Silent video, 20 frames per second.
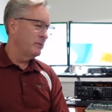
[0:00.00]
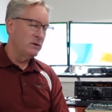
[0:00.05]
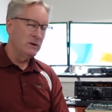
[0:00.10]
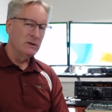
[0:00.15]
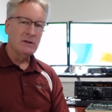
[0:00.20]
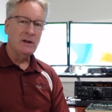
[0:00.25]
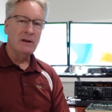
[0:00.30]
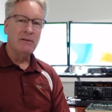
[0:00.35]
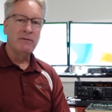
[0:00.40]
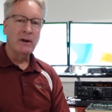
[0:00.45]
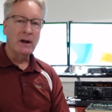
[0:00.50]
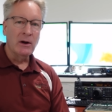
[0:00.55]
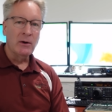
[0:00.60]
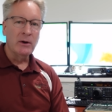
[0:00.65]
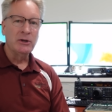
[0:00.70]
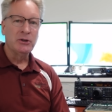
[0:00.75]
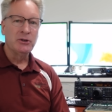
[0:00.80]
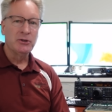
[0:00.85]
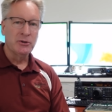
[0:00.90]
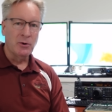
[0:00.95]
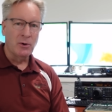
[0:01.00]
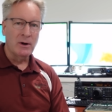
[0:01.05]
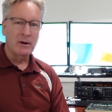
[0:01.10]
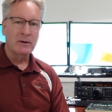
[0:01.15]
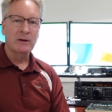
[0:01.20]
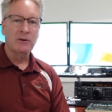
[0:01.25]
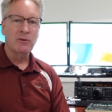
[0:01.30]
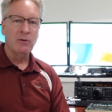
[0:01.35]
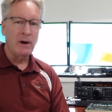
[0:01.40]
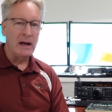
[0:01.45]
Just a very
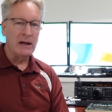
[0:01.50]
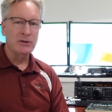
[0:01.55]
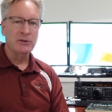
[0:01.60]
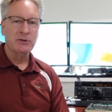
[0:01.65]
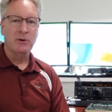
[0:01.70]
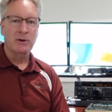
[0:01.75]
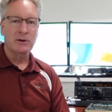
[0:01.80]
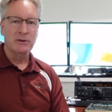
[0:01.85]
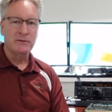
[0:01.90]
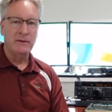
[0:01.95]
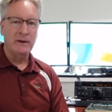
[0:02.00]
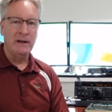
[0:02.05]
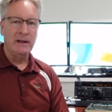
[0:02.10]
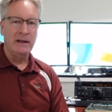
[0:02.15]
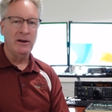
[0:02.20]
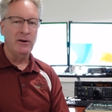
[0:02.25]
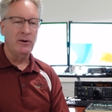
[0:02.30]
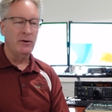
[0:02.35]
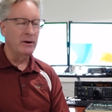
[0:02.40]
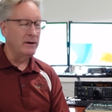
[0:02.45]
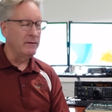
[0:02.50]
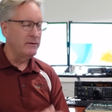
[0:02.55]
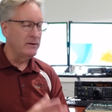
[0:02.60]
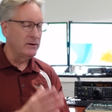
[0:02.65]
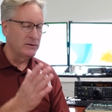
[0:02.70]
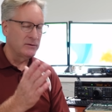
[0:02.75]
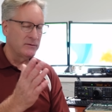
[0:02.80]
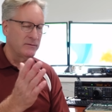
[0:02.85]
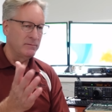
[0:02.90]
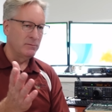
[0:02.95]
short crash course video, and if
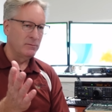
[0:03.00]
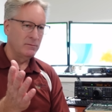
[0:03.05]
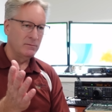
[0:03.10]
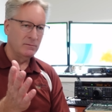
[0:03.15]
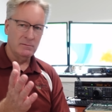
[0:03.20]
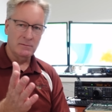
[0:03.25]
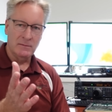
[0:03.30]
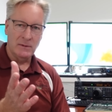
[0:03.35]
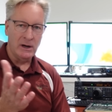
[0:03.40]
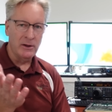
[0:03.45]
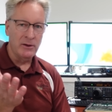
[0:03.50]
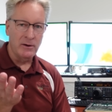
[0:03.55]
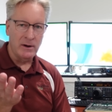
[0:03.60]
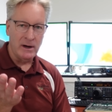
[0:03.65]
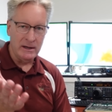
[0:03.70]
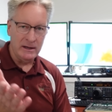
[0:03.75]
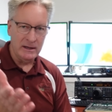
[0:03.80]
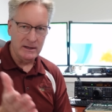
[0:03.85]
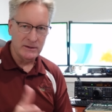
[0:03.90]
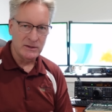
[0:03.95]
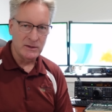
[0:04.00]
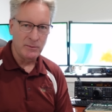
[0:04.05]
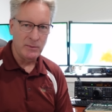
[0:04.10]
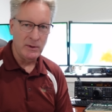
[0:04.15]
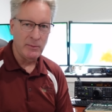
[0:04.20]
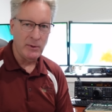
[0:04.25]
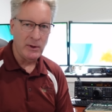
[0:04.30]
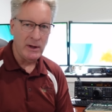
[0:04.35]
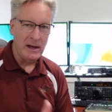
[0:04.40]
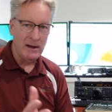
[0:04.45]
there's other ideas that
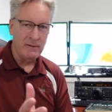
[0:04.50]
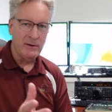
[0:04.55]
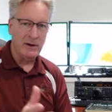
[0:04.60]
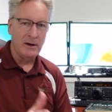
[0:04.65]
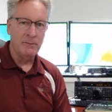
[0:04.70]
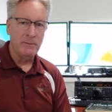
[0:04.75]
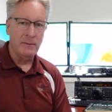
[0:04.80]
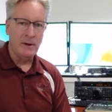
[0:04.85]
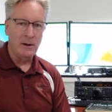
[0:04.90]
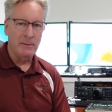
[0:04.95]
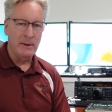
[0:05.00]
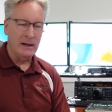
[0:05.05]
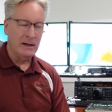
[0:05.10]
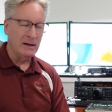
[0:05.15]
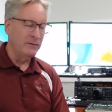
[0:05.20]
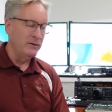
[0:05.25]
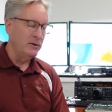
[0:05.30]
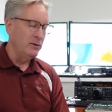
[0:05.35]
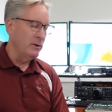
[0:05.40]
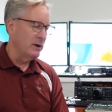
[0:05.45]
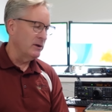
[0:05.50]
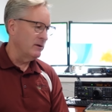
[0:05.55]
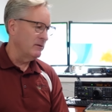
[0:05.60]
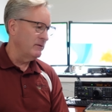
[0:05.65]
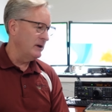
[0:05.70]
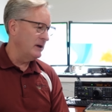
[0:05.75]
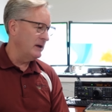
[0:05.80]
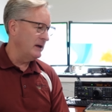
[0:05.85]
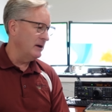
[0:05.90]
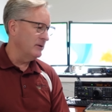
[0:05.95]
people have, I'll make a few other
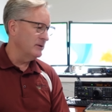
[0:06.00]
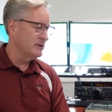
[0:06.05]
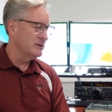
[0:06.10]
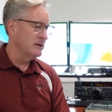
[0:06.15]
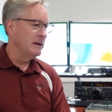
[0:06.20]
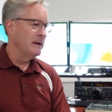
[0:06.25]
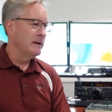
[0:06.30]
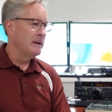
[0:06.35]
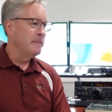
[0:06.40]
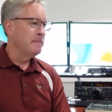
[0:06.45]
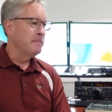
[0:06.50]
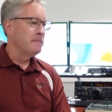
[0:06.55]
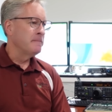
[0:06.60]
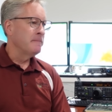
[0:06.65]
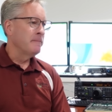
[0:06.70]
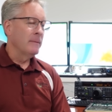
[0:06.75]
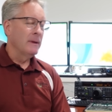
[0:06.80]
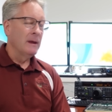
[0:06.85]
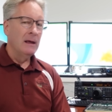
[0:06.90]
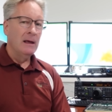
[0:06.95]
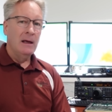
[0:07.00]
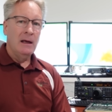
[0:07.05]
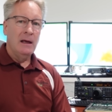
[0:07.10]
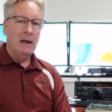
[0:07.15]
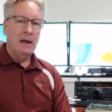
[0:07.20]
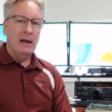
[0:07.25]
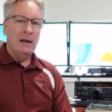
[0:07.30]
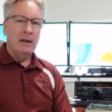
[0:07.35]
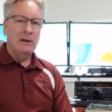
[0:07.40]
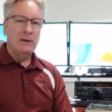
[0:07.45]
videos.
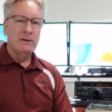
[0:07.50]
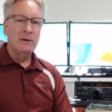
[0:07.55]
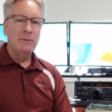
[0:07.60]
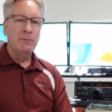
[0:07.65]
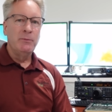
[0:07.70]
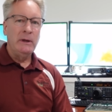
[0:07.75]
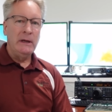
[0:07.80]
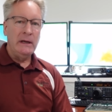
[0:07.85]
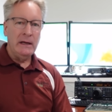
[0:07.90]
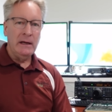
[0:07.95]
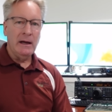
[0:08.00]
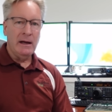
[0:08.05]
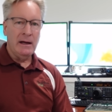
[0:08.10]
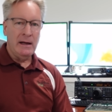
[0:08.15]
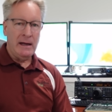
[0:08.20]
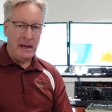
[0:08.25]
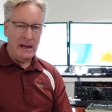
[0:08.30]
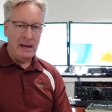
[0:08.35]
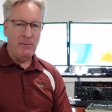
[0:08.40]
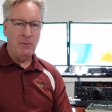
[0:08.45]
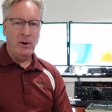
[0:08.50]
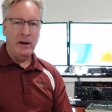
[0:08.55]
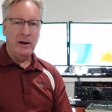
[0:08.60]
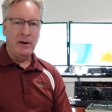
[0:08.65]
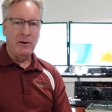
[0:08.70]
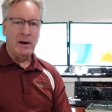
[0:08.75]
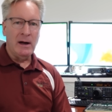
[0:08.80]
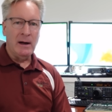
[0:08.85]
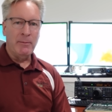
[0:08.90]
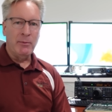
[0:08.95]
To be a ham
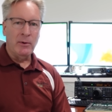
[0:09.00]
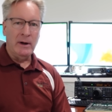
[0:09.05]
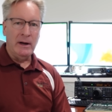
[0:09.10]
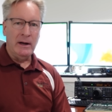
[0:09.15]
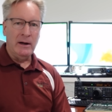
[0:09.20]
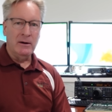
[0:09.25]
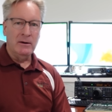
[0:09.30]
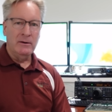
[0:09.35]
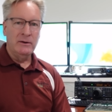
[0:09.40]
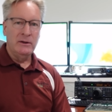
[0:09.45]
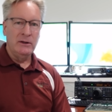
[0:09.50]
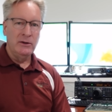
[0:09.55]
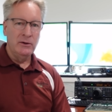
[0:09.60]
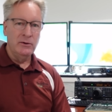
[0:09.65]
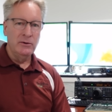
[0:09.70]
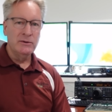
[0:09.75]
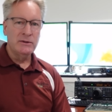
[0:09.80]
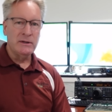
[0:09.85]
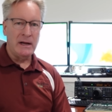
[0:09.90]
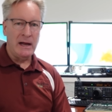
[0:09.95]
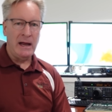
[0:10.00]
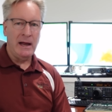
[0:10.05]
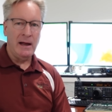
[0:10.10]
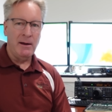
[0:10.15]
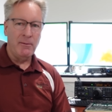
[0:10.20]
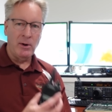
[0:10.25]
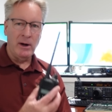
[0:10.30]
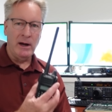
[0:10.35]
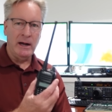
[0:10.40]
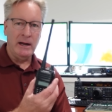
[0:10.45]
radio operator, to use a
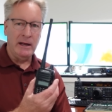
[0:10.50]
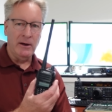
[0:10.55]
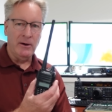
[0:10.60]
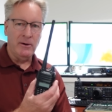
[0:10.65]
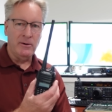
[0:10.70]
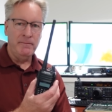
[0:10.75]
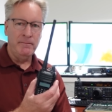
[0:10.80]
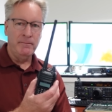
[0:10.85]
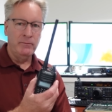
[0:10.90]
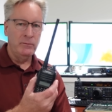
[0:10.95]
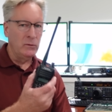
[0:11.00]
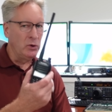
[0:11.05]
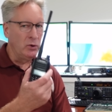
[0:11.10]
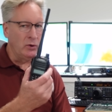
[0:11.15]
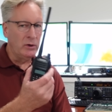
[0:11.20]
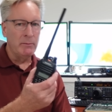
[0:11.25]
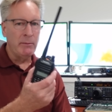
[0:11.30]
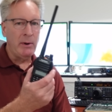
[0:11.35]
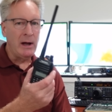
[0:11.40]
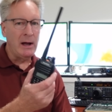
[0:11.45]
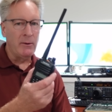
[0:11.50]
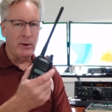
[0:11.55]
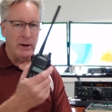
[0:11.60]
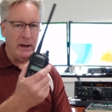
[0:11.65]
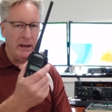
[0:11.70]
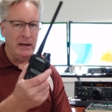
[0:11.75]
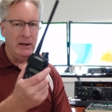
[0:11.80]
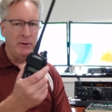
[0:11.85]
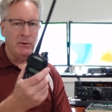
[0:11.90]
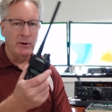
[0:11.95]
ham radio, you can buy
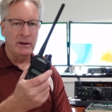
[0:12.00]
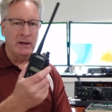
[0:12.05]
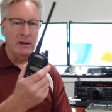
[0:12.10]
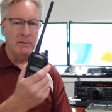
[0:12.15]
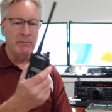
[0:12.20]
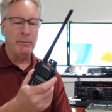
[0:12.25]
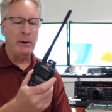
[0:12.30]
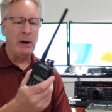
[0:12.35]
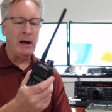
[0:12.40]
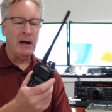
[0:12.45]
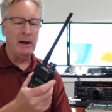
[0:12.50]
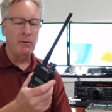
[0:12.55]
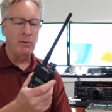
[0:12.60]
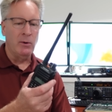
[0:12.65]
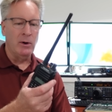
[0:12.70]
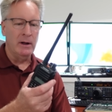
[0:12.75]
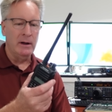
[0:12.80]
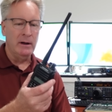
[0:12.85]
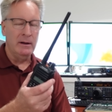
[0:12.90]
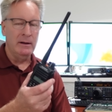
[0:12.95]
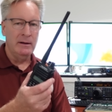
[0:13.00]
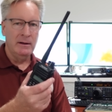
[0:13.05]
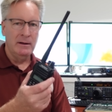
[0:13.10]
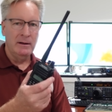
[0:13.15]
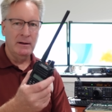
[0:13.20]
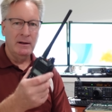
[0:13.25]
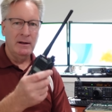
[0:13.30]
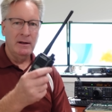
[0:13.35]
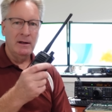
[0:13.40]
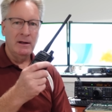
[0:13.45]
one, anyone can buy one,
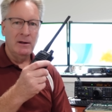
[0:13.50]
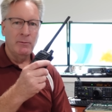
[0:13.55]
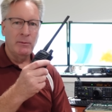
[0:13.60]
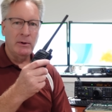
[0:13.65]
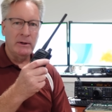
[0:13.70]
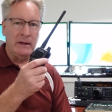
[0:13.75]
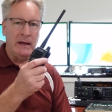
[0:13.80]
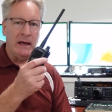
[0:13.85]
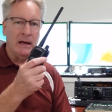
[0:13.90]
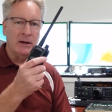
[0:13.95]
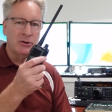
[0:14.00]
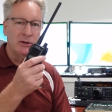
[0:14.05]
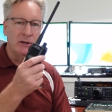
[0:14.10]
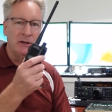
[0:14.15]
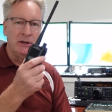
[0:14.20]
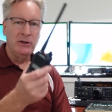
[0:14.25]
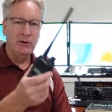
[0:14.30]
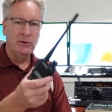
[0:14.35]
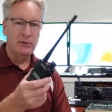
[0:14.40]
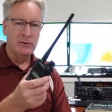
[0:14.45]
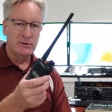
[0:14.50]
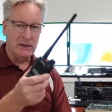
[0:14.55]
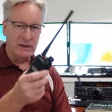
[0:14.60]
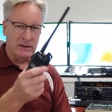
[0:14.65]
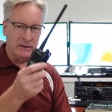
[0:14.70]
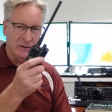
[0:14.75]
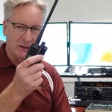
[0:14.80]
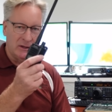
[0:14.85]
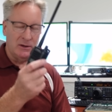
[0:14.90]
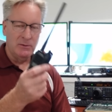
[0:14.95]
but to actually use
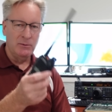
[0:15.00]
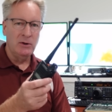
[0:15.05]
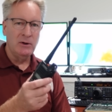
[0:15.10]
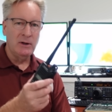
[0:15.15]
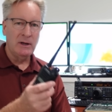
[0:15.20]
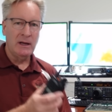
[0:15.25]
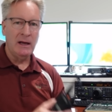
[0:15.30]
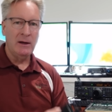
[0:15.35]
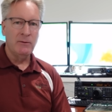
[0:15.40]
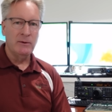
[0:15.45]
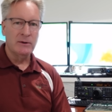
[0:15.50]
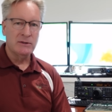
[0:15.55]
it, to communicate